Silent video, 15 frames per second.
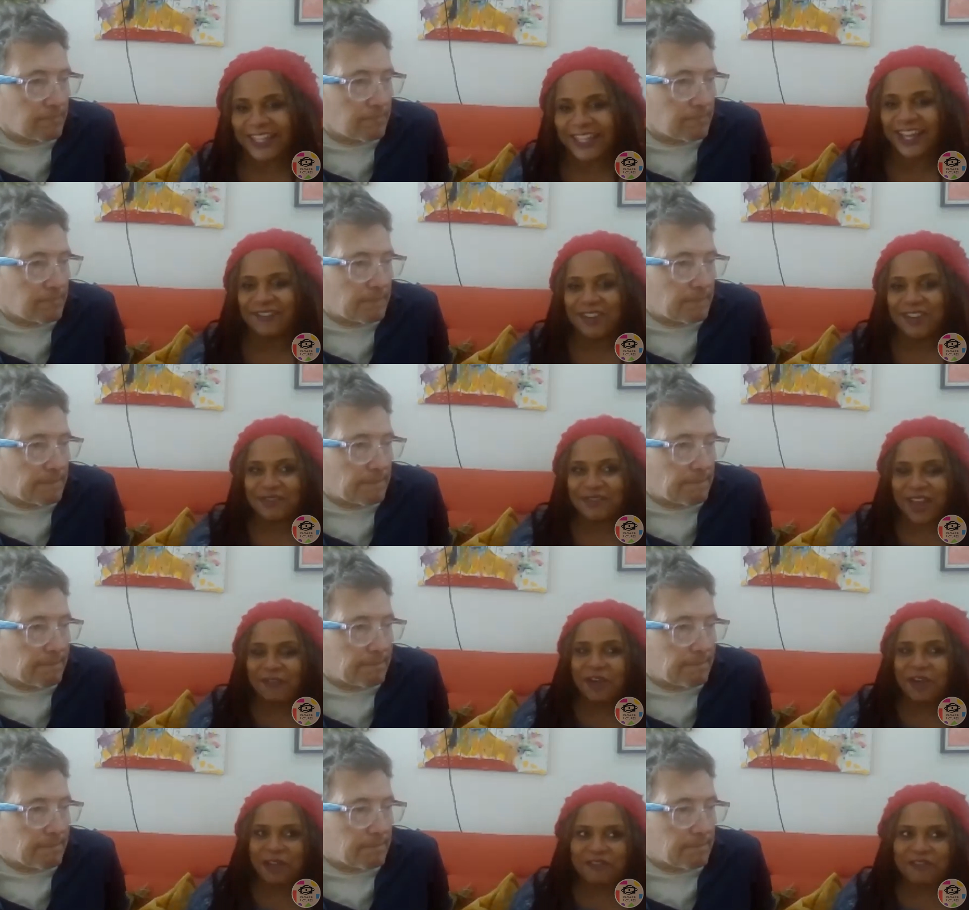Speaker 1: i want to i
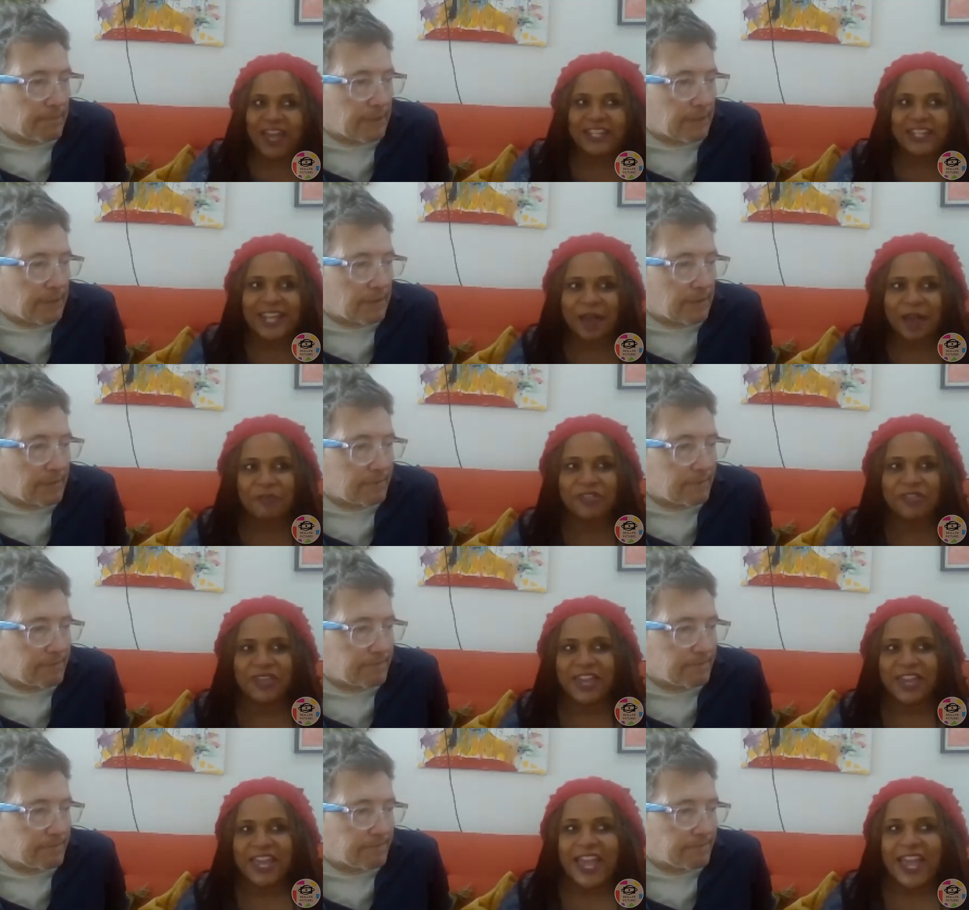want to have that depth
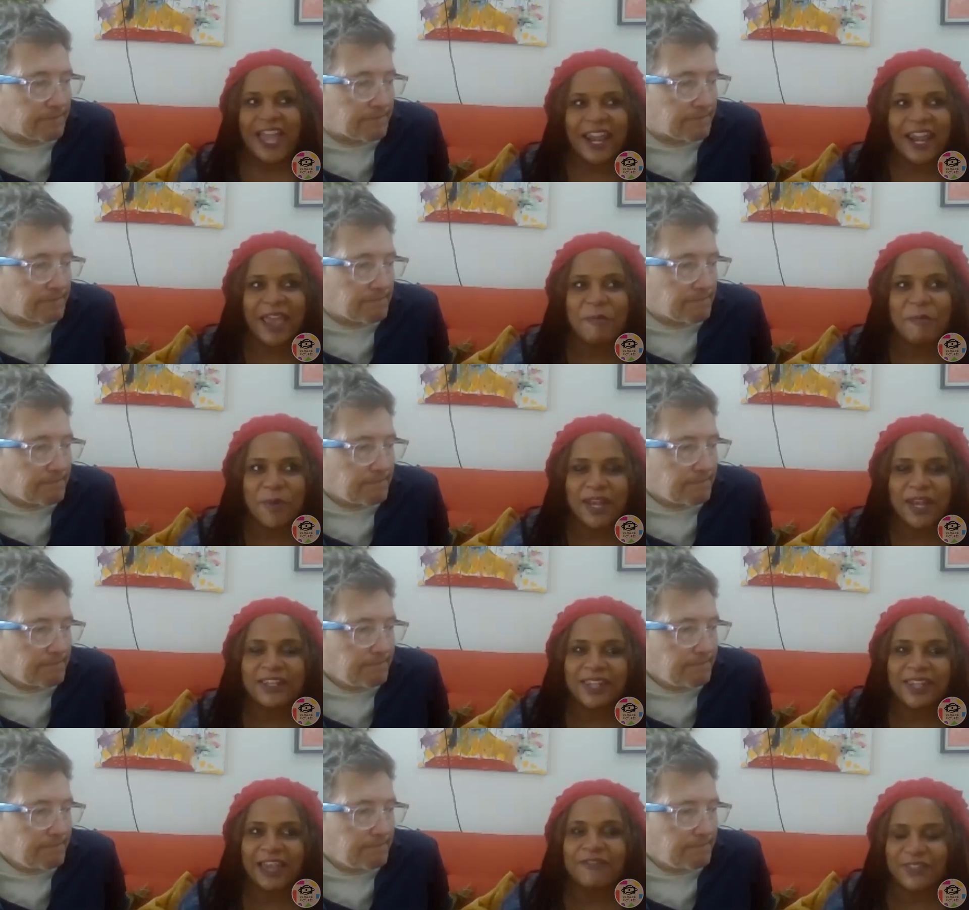and i but
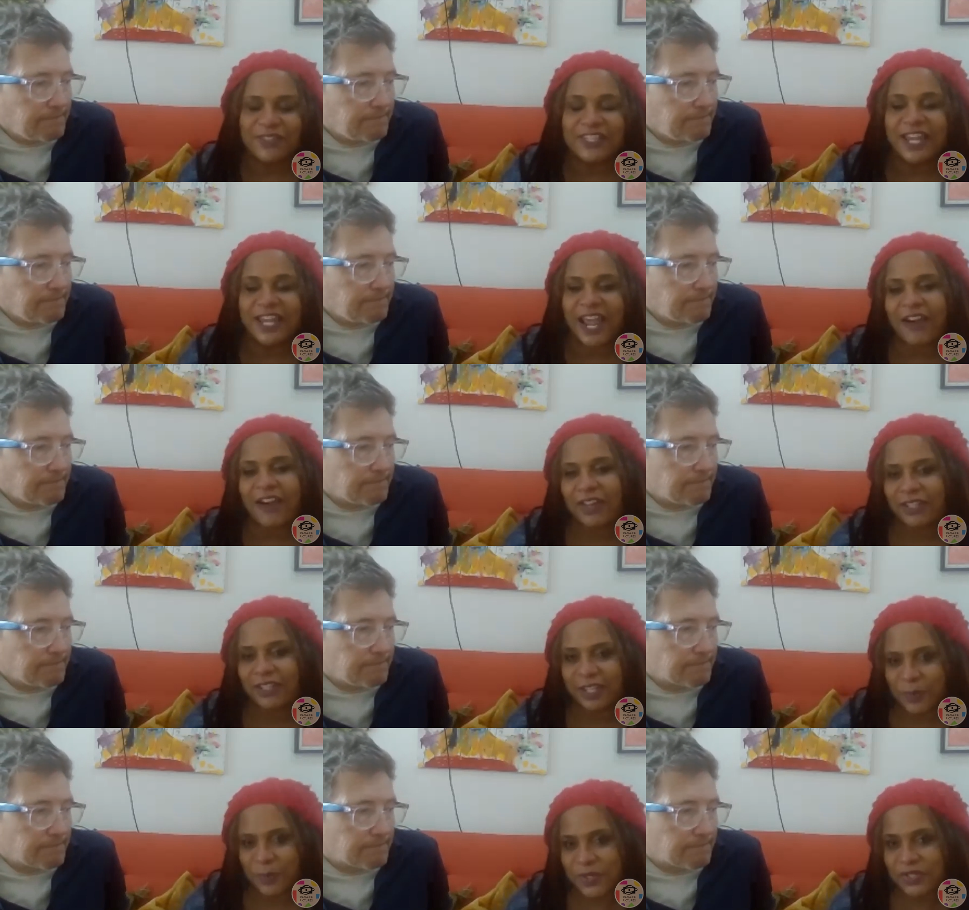life is
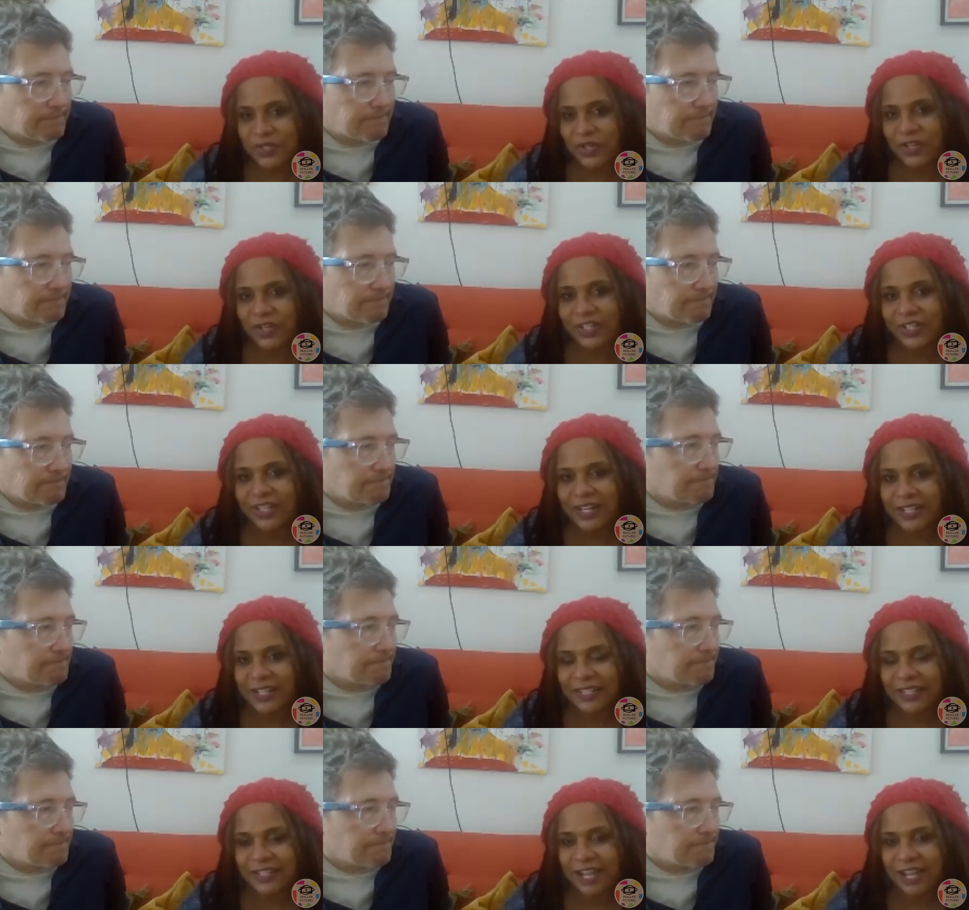inherently absurd and
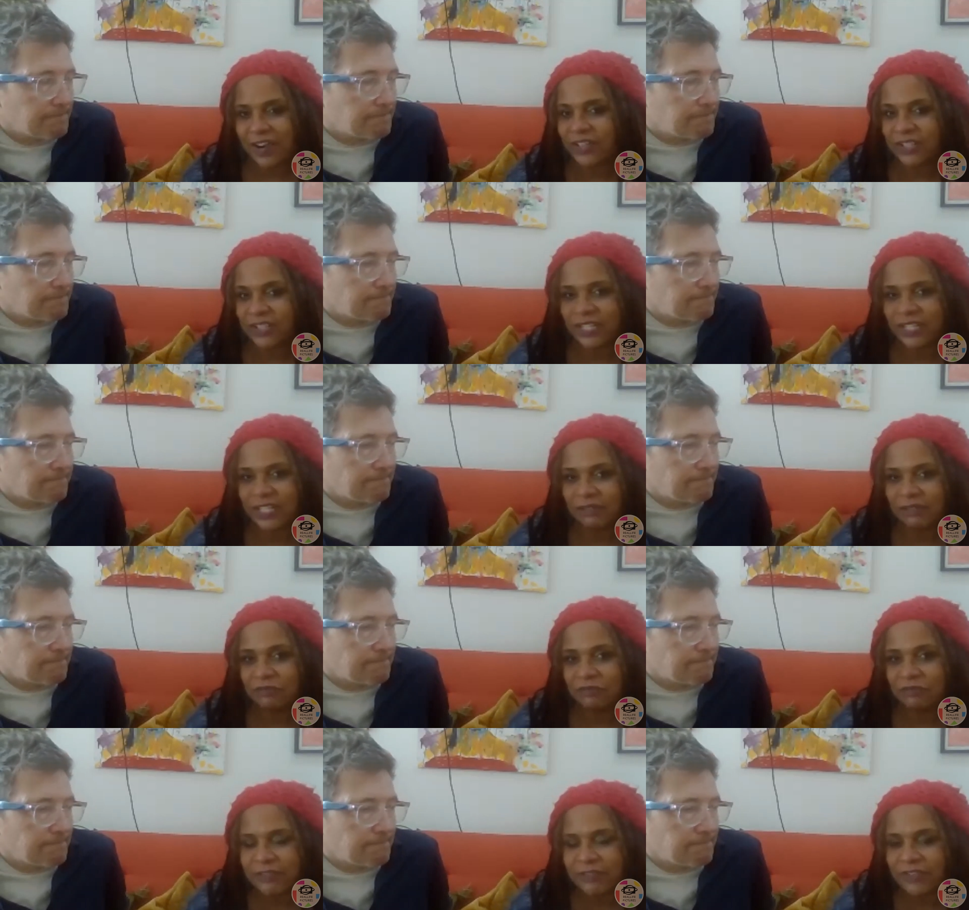it's inherently
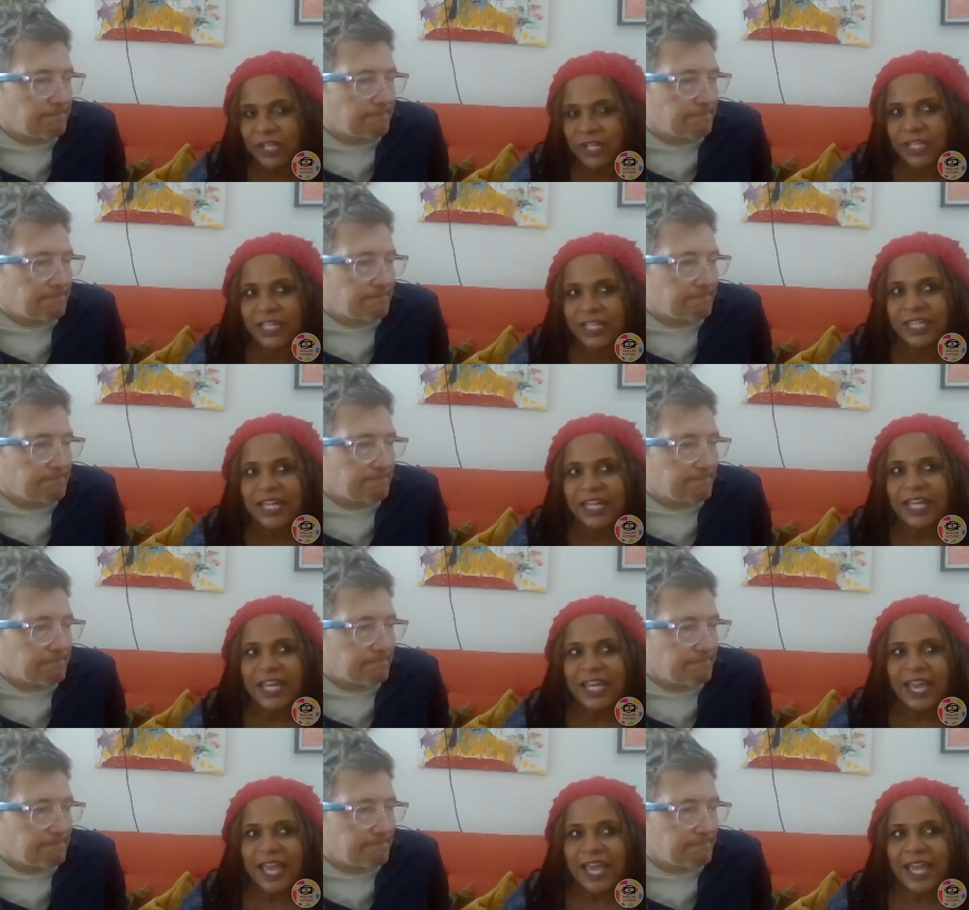really funny
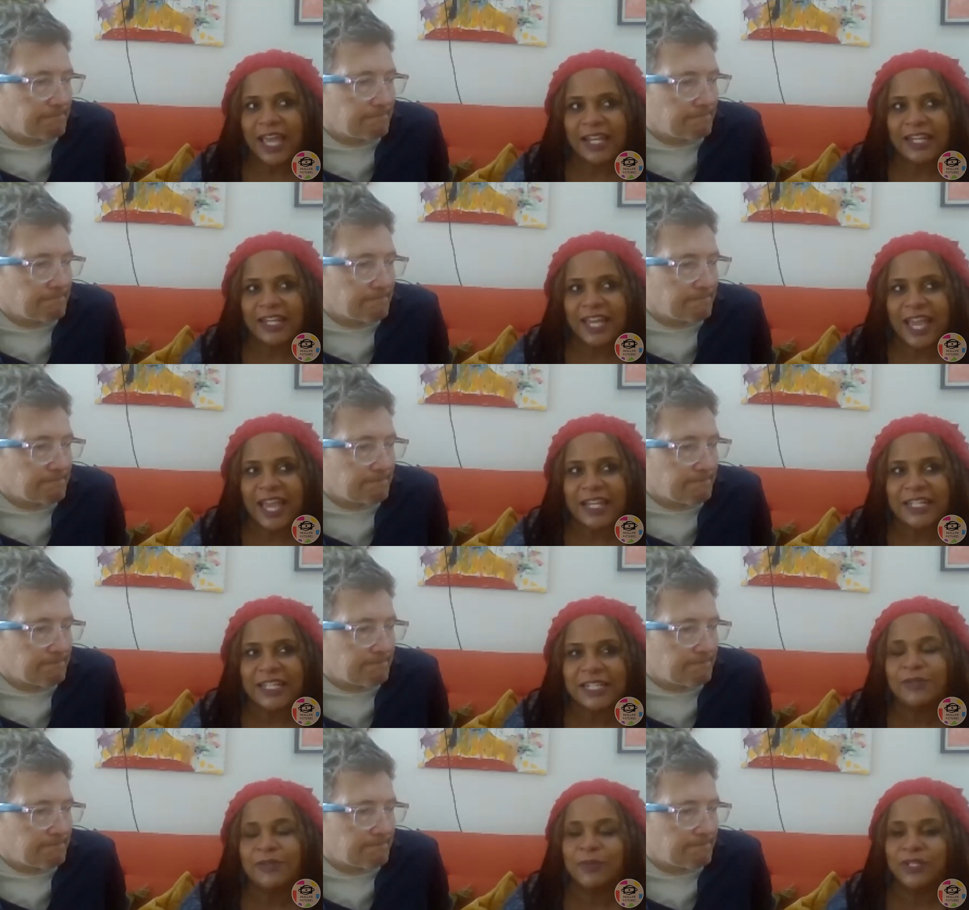and and
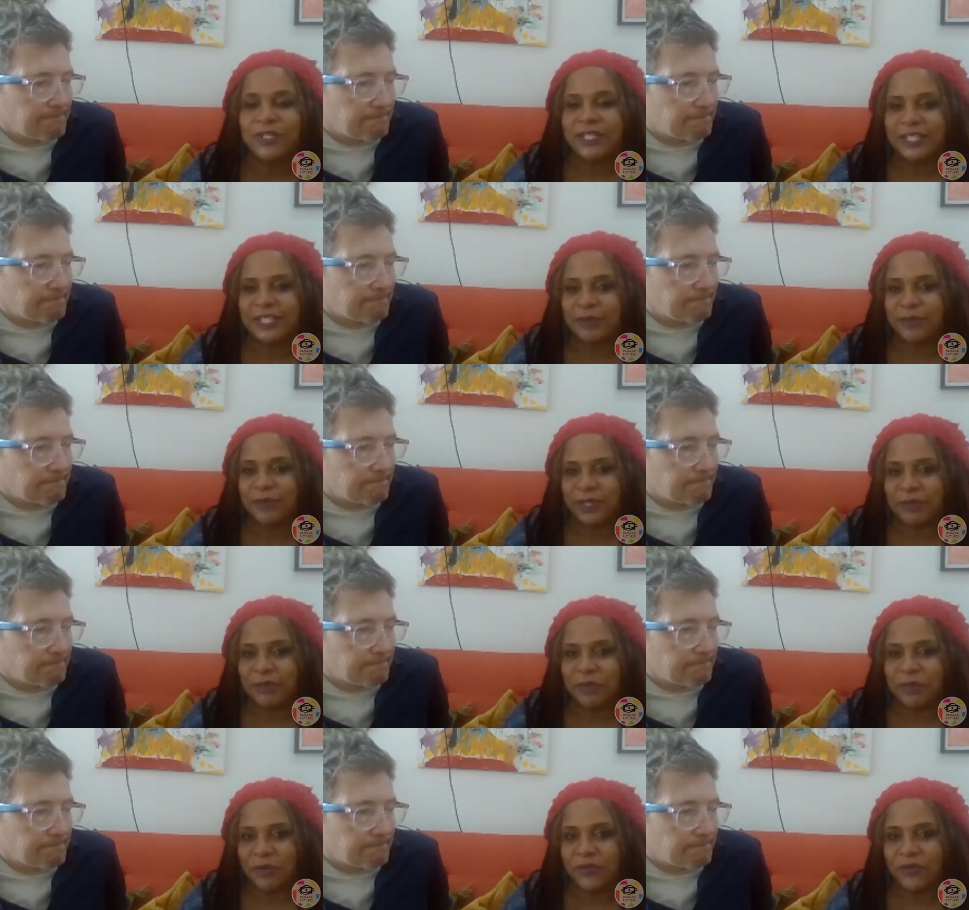deeply deeply
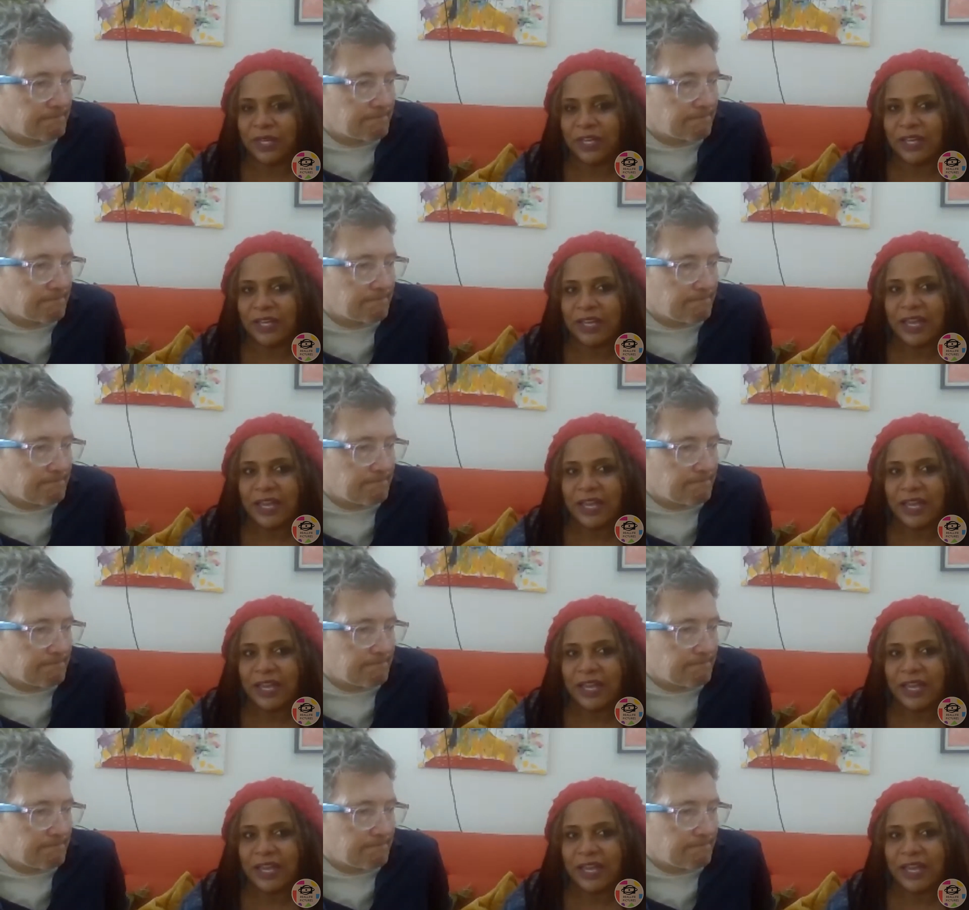moving